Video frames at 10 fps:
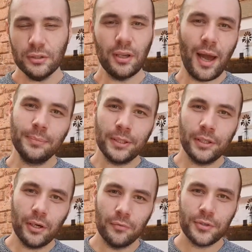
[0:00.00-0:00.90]

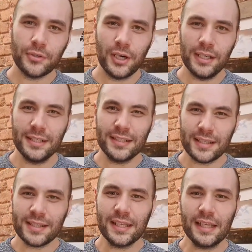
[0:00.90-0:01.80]
Library of Australia
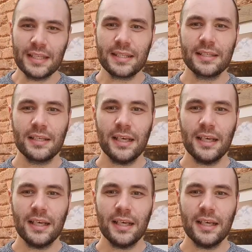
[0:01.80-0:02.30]
does things